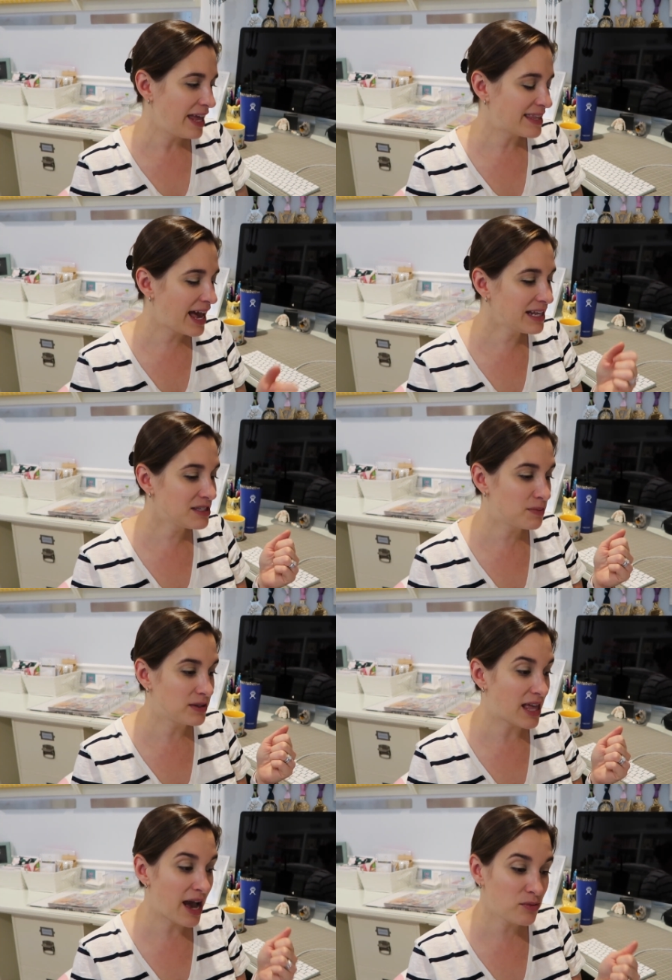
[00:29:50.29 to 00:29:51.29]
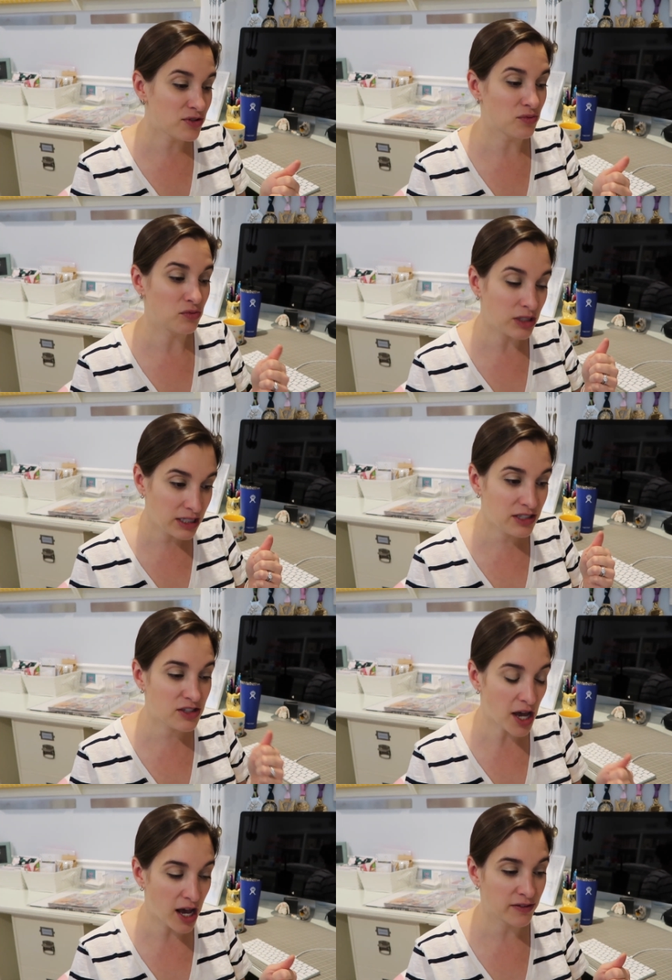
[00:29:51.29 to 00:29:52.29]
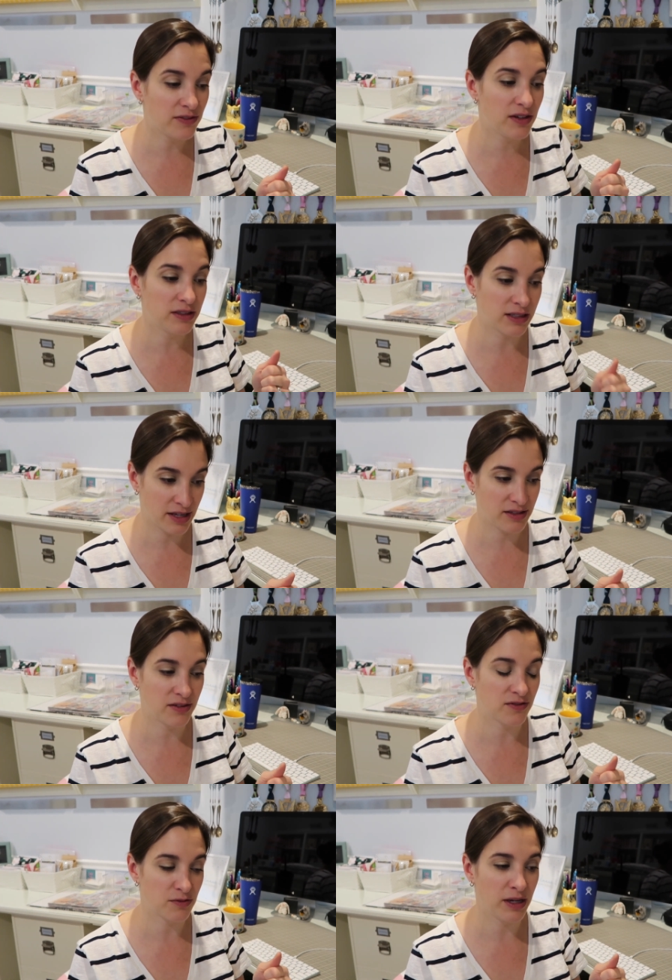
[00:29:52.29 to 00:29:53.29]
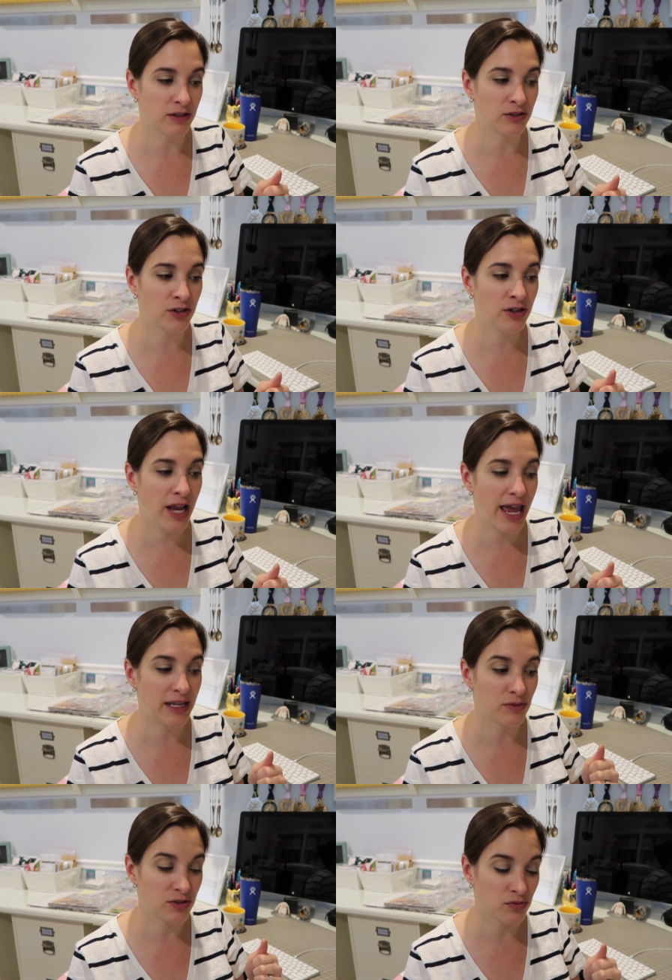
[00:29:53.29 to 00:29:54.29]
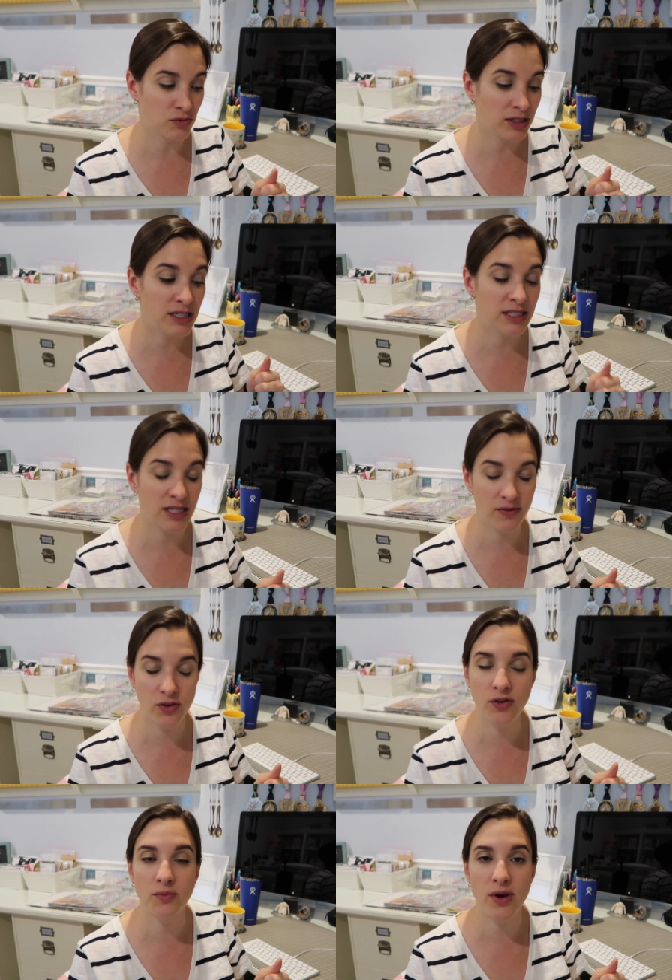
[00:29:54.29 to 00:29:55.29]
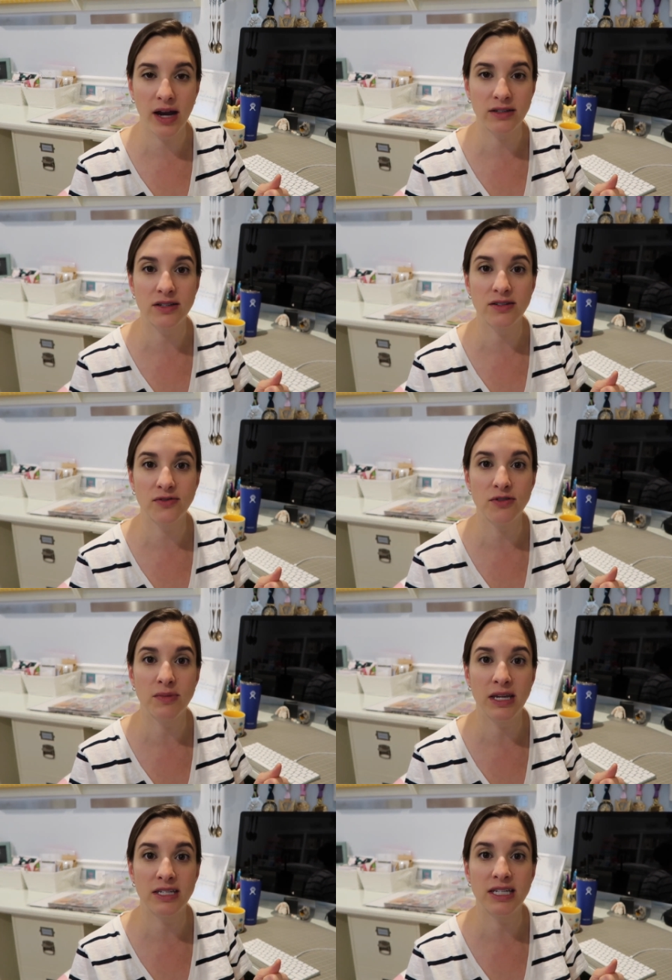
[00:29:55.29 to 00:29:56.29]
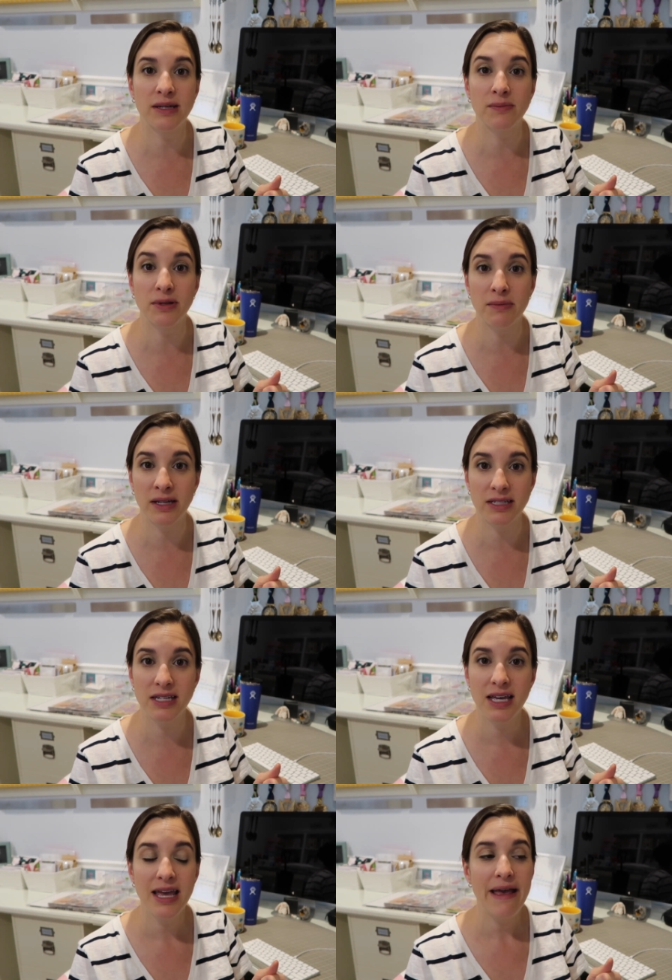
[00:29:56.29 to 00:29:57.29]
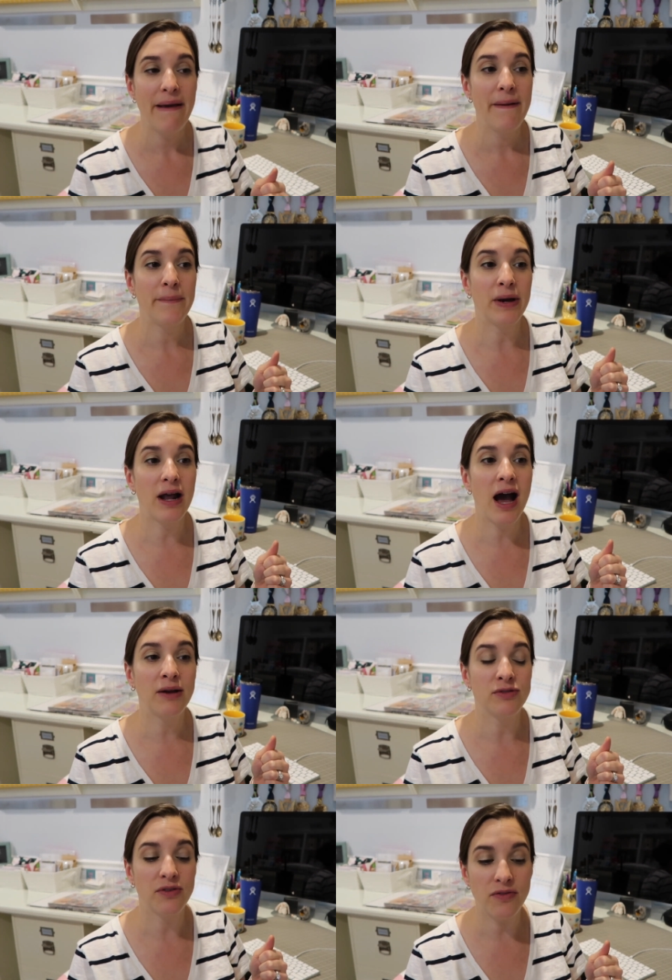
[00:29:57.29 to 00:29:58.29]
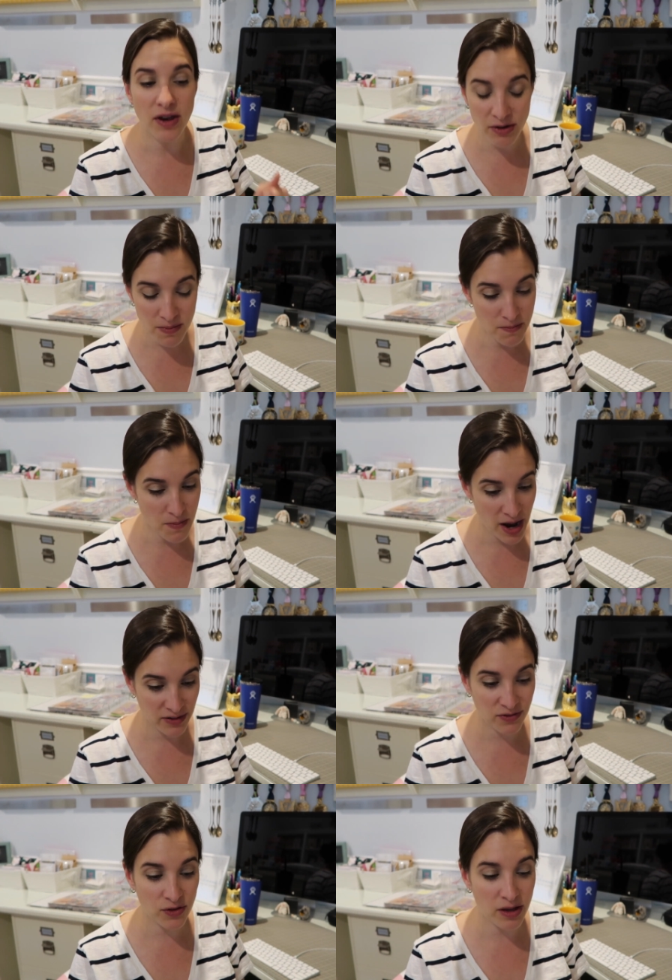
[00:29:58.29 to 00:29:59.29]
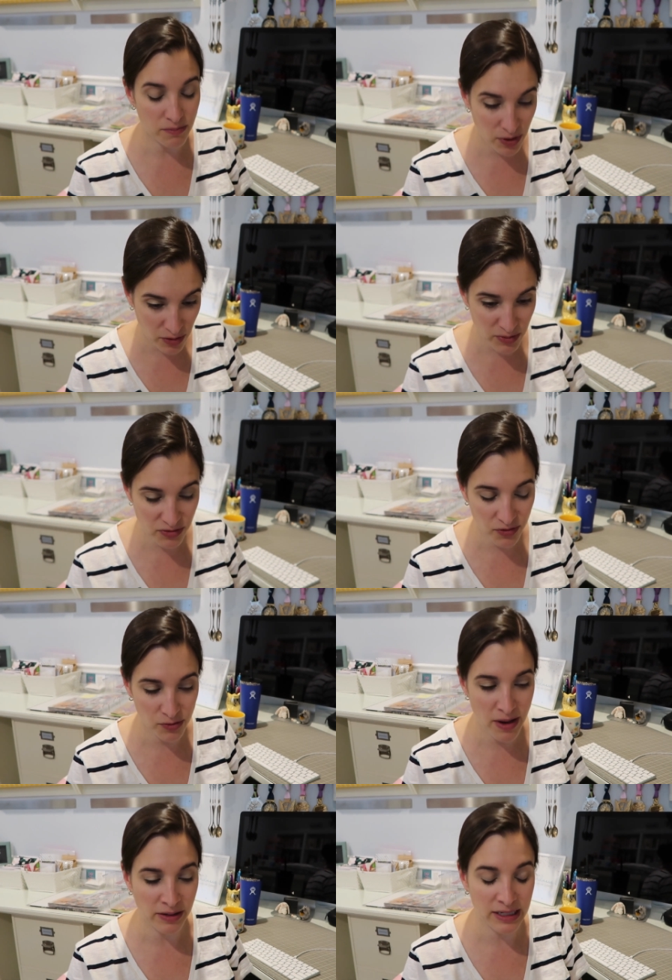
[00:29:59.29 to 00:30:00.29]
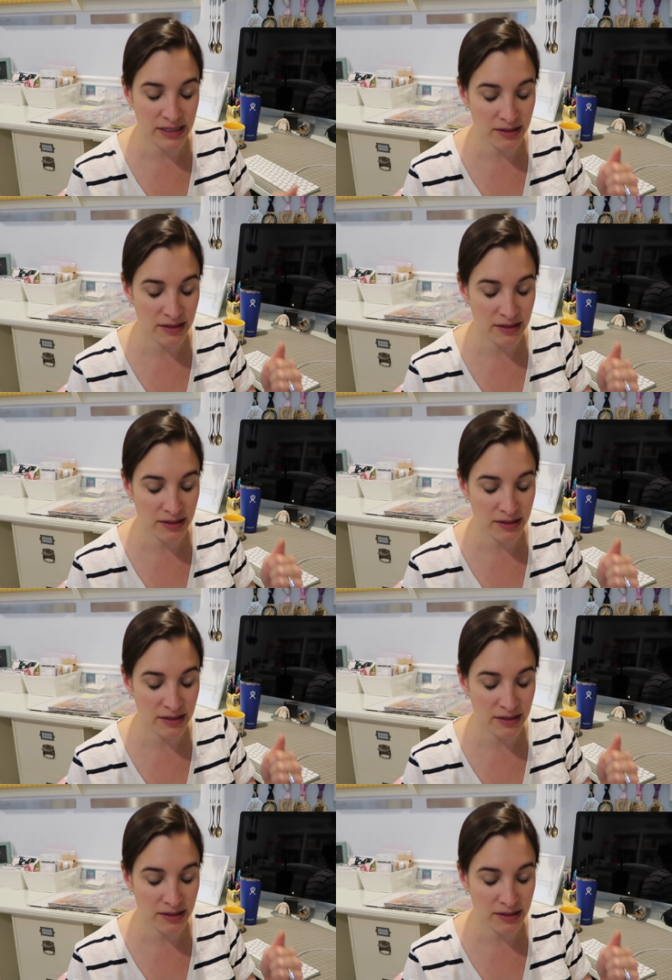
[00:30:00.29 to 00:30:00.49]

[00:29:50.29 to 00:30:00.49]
And that has been, that was a really tough lesson for me to learn, and it was a really difficult practice for me to implement. But I was very mindful and purposeful about it.